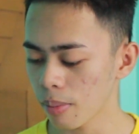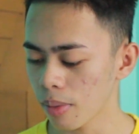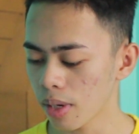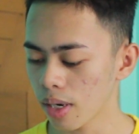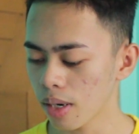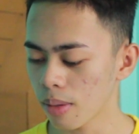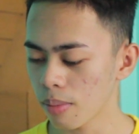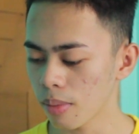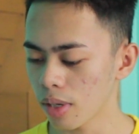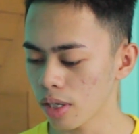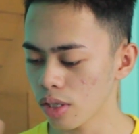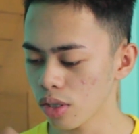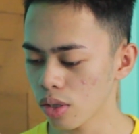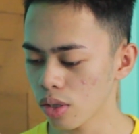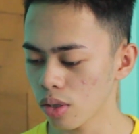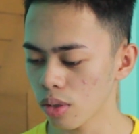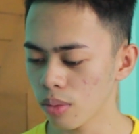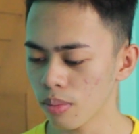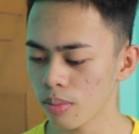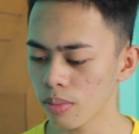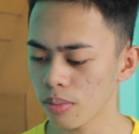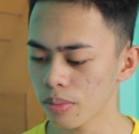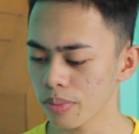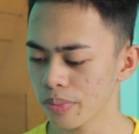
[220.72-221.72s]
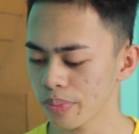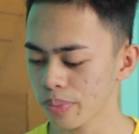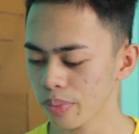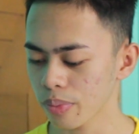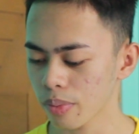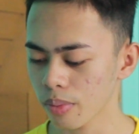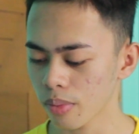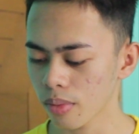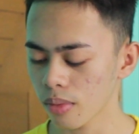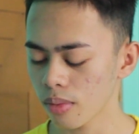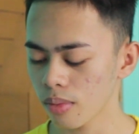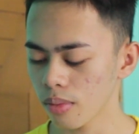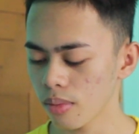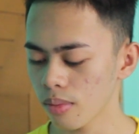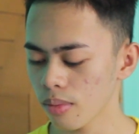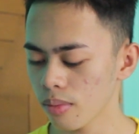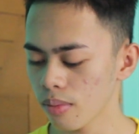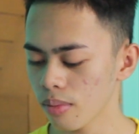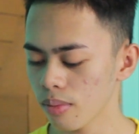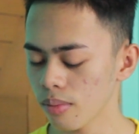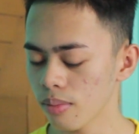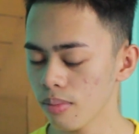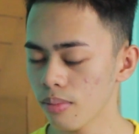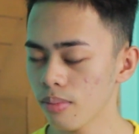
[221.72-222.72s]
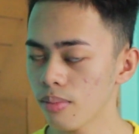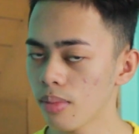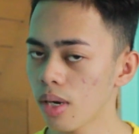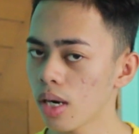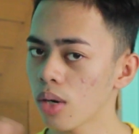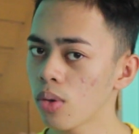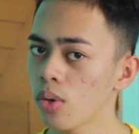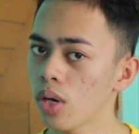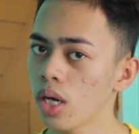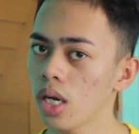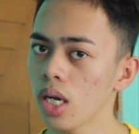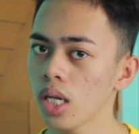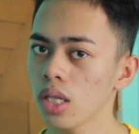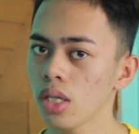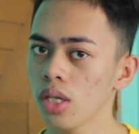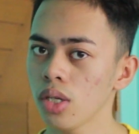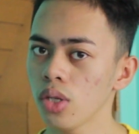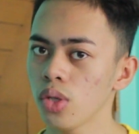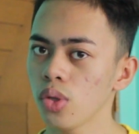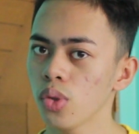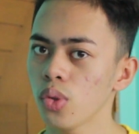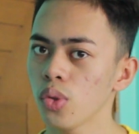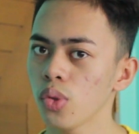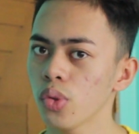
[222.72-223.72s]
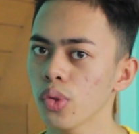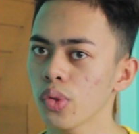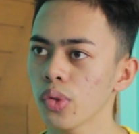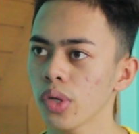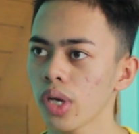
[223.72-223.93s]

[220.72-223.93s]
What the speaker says: para medyo makuha natin yung